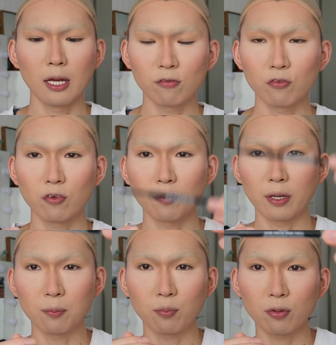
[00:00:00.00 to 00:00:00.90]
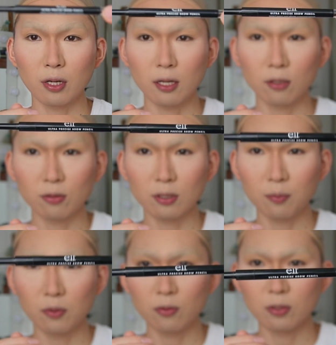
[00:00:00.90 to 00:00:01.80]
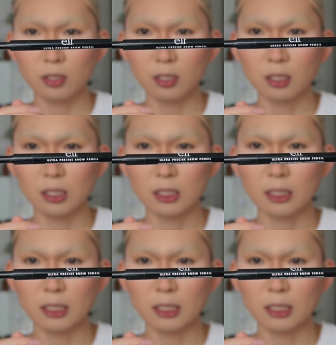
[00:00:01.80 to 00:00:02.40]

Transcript: For my brows, I'm using this